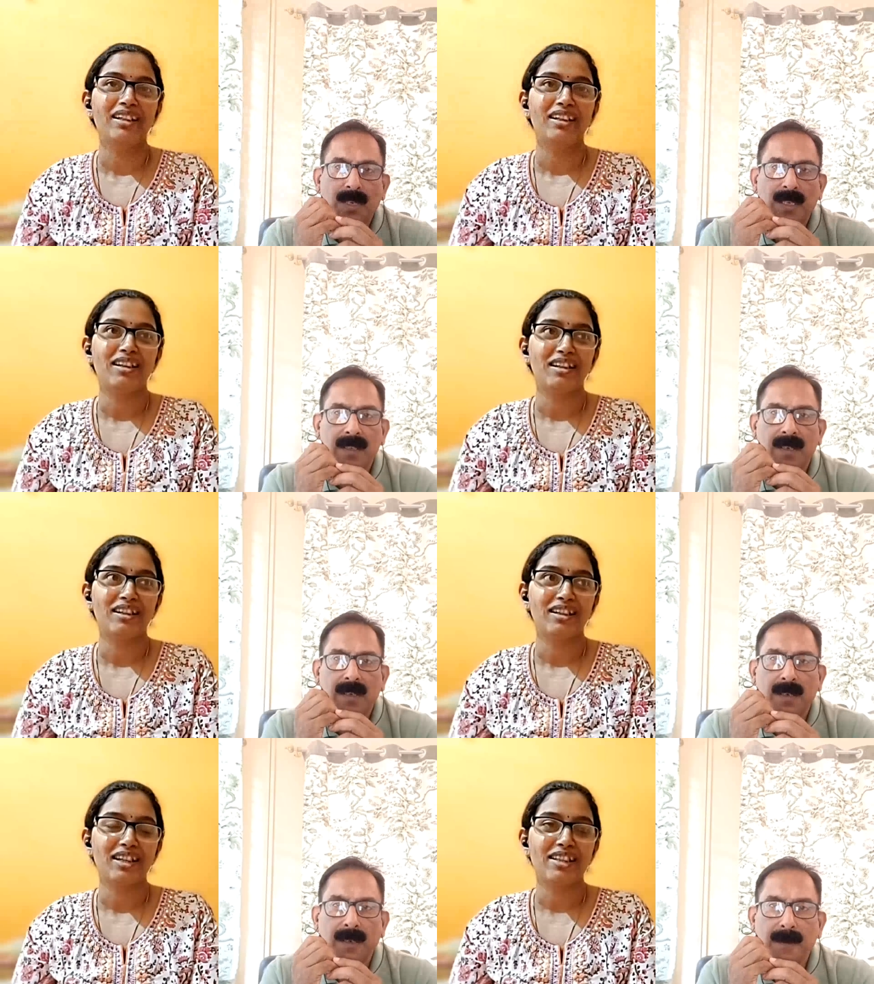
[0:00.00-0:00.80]
Speaker 1: to take the
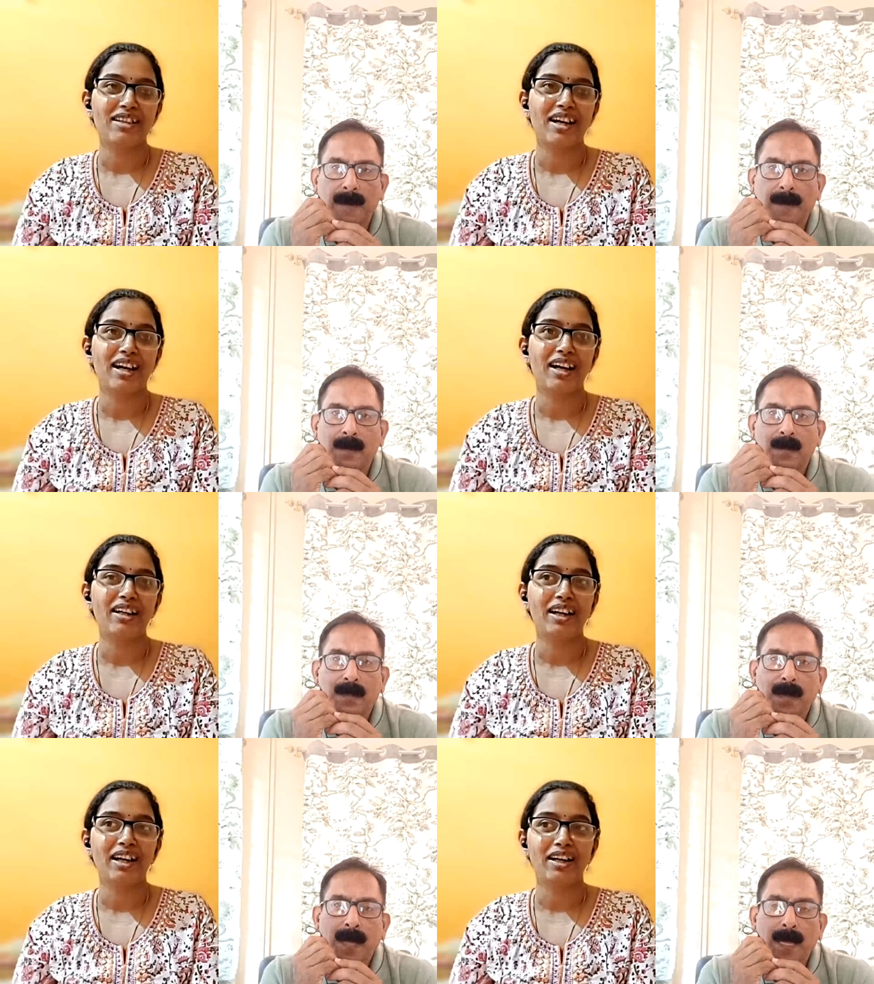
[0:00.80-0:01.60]
journey? Yes,
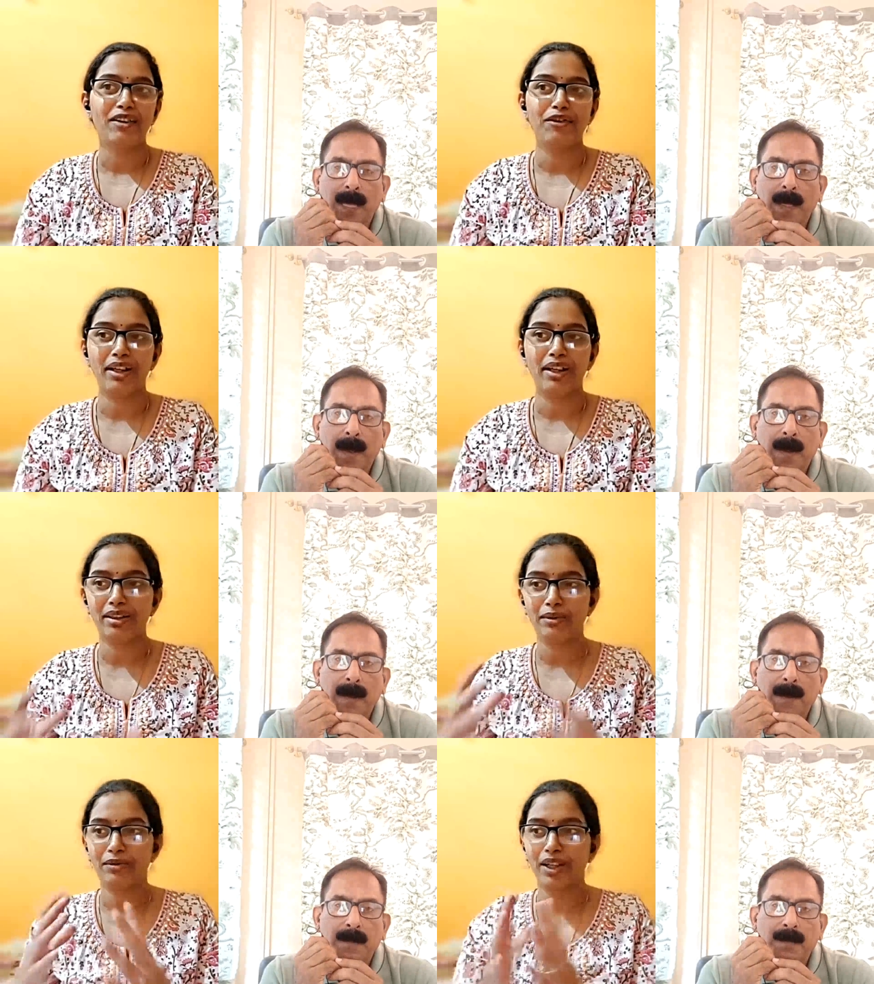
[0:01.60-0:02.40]
I
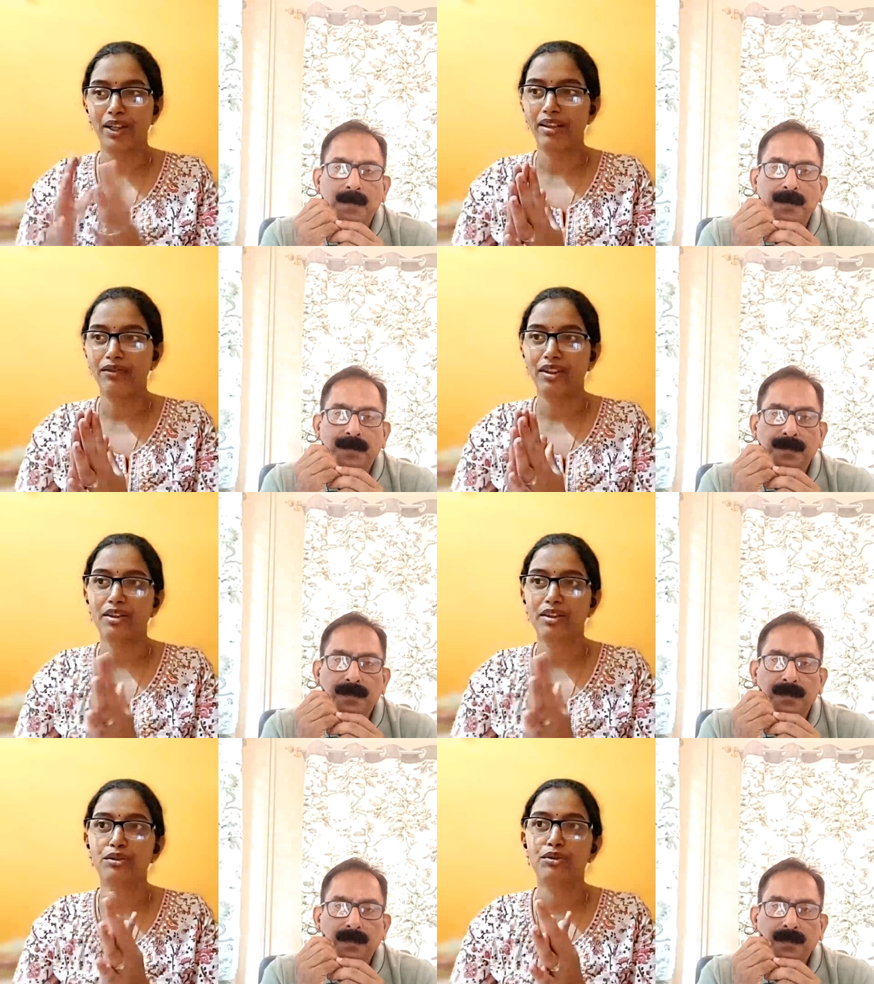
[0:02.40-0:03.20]
find it very
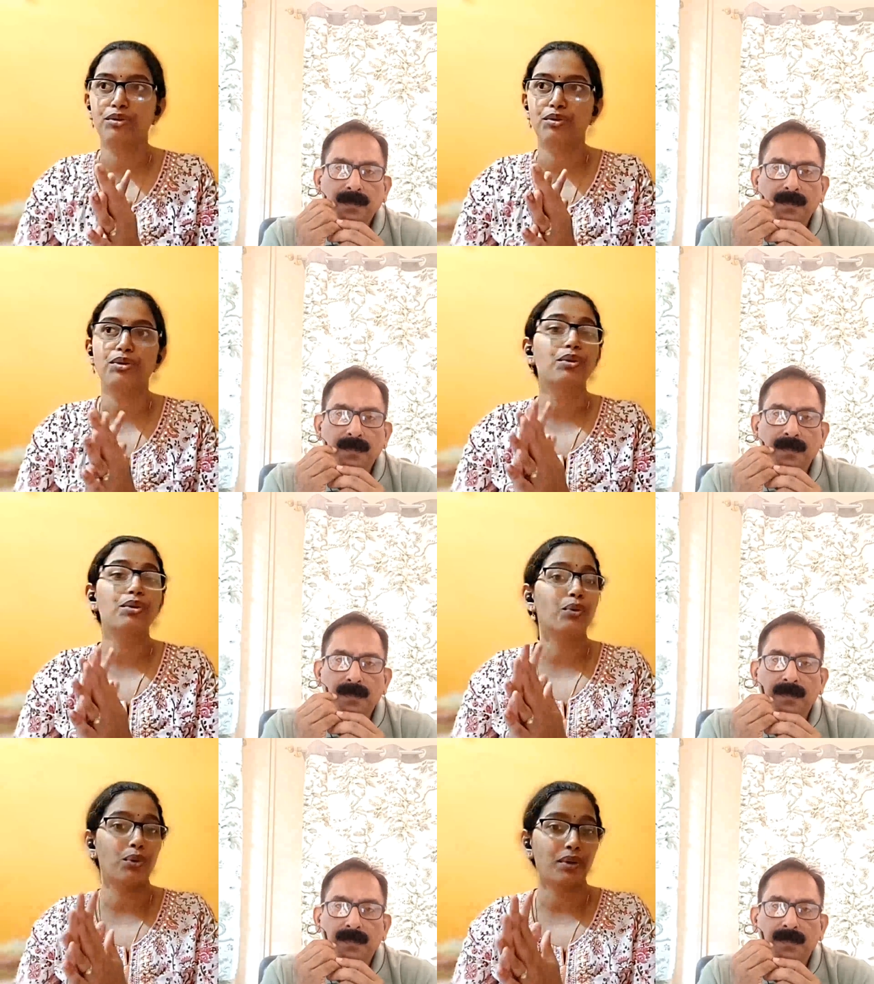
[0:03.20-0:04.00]
difficult
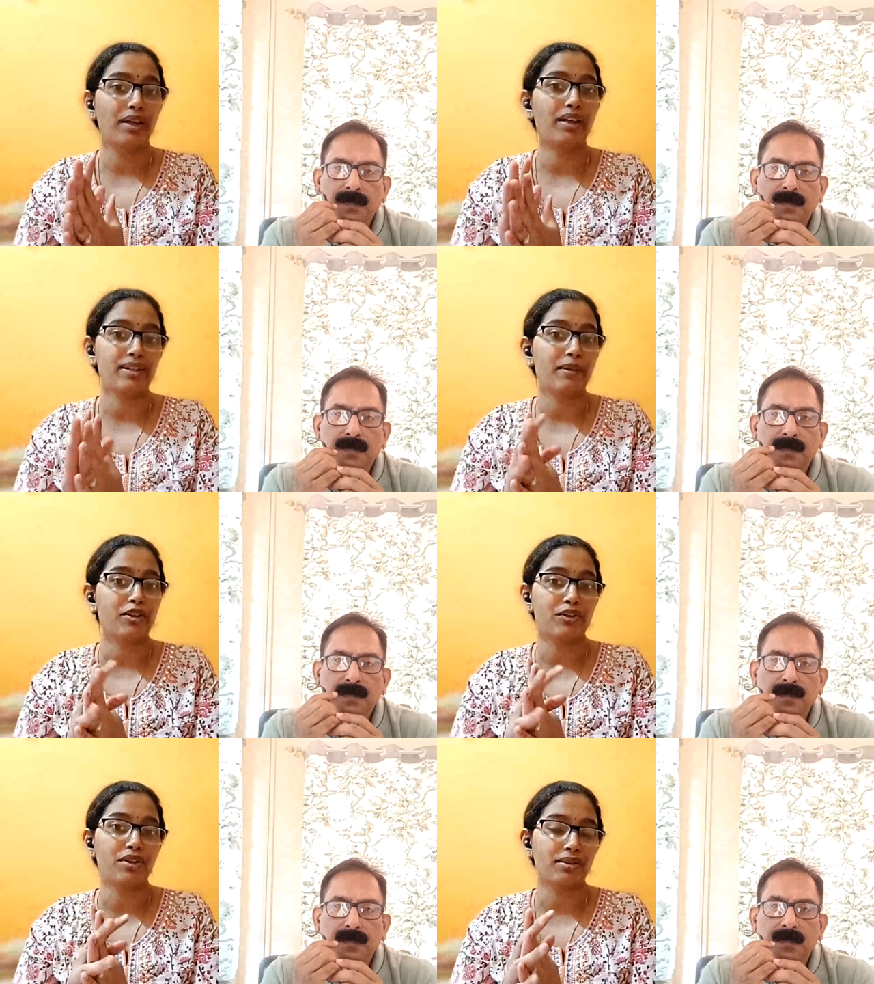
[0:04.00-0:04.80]
through road,
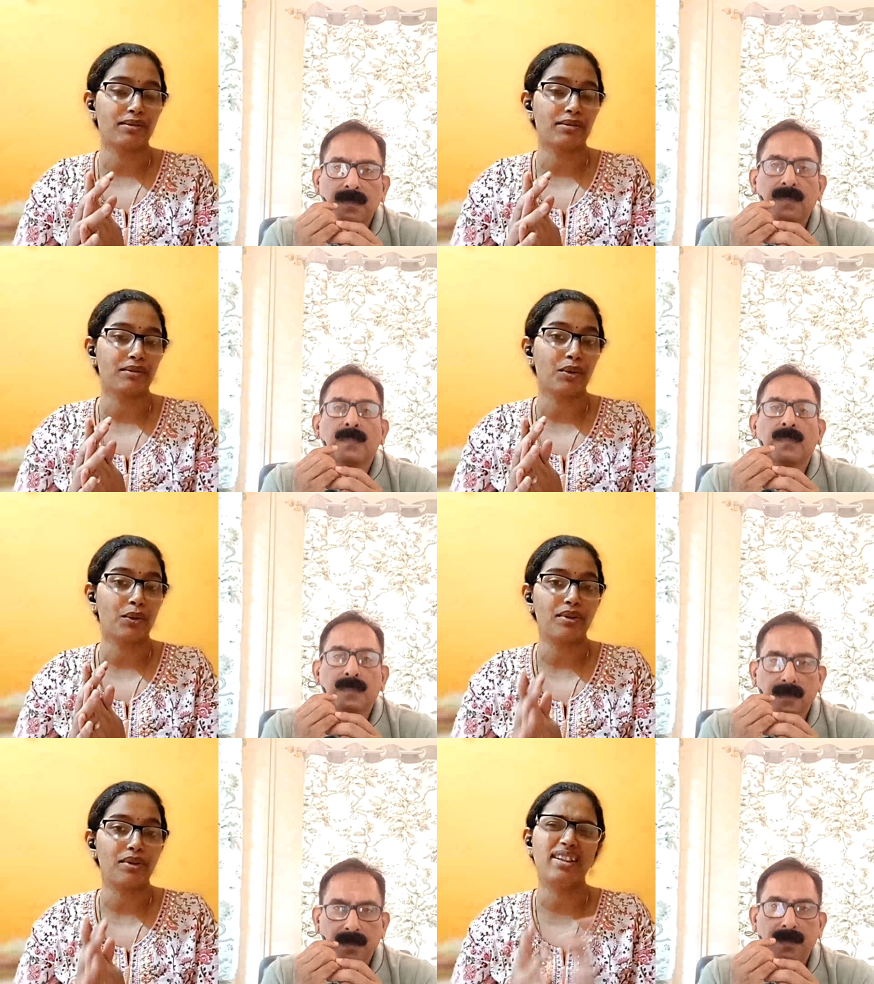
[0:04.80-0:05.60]
especially
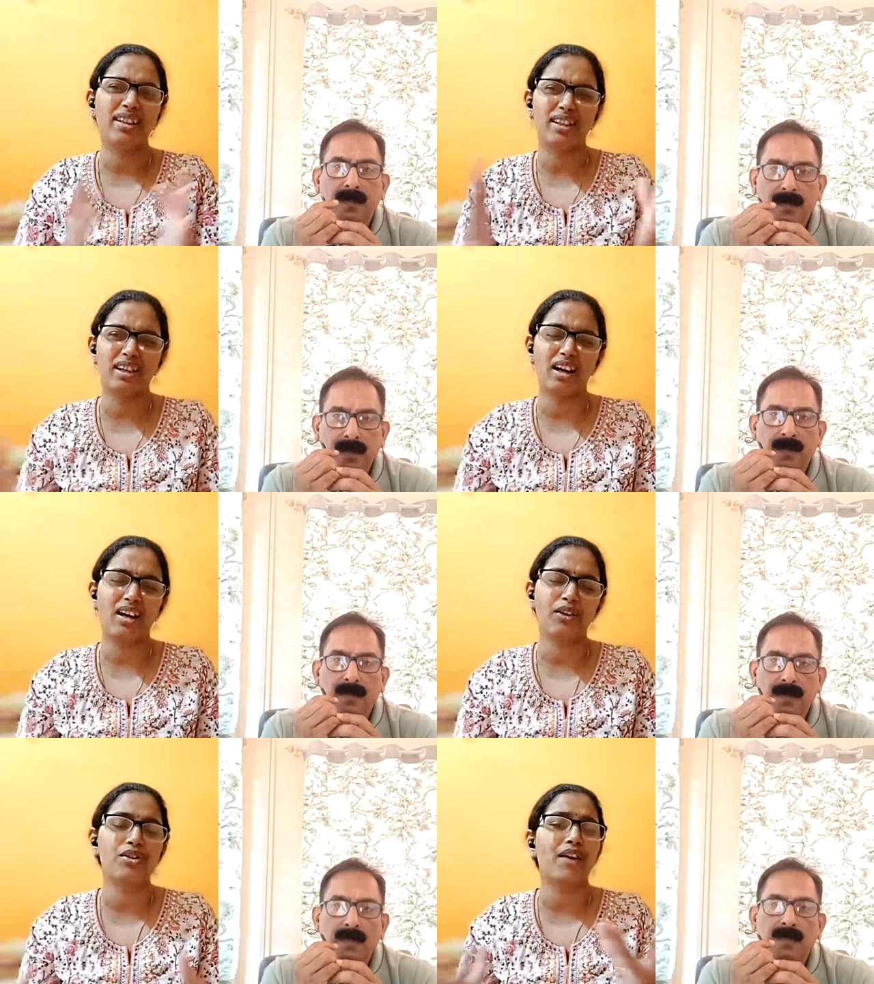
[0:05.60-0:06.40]
road, sitting in a
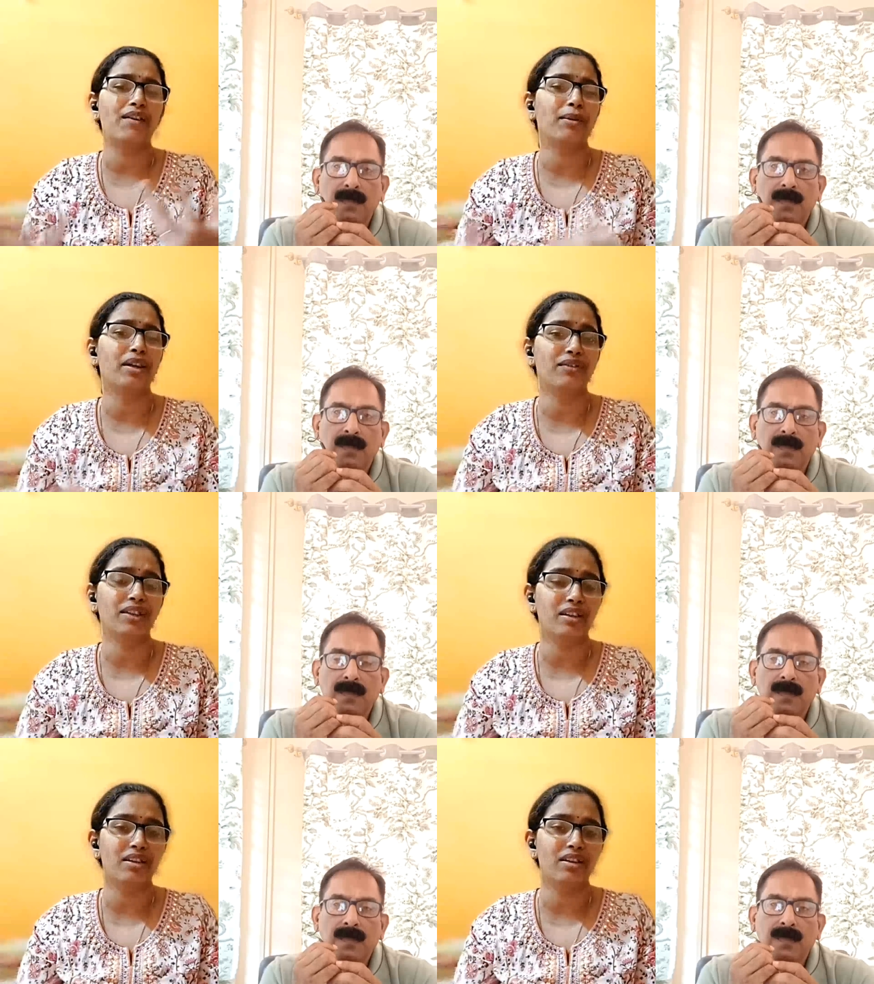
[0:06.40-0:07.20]
car or traveling
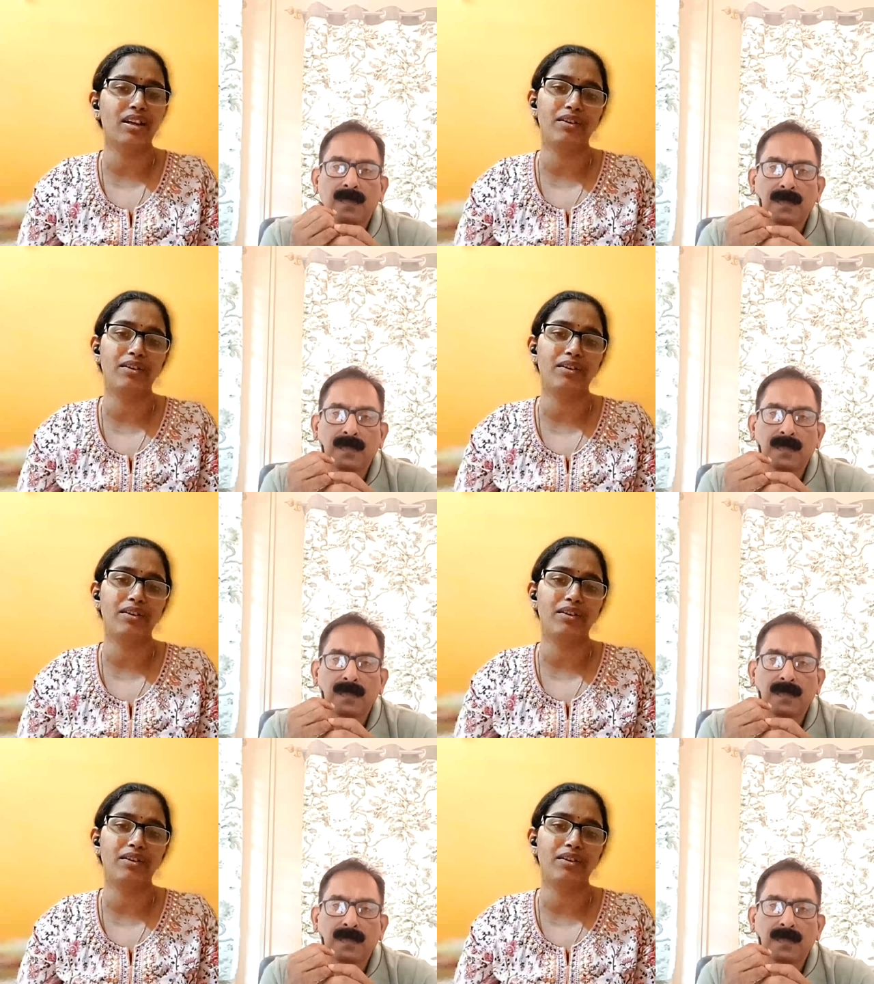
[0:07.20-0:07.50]
by vehicle.